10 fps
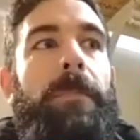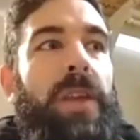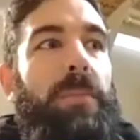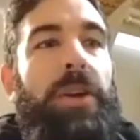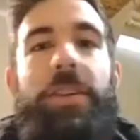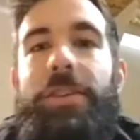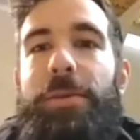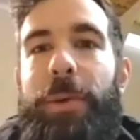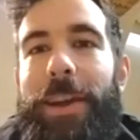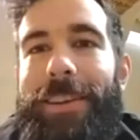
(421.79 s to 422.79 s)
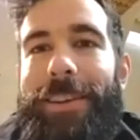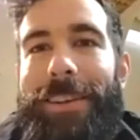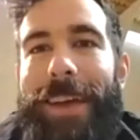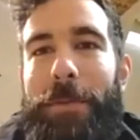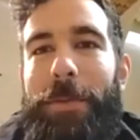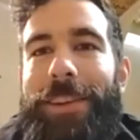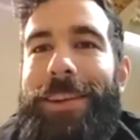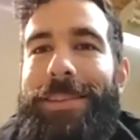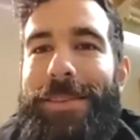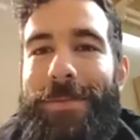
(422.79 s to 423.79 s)
participate in
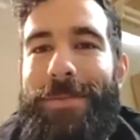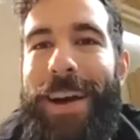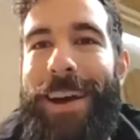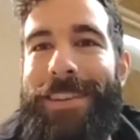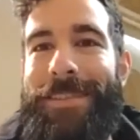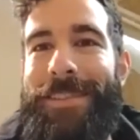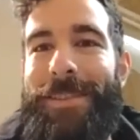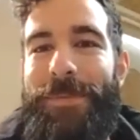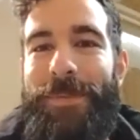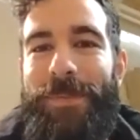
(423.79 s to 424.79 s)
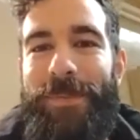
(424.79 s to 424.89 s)
capitalism and yeah.